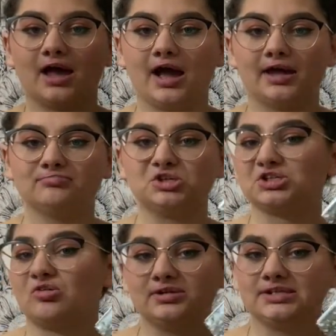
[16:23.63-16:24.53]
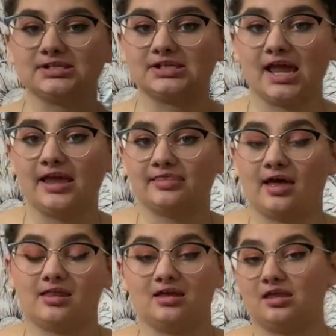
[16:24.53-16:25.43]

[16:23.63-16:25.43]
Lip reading: I'm just going to say that it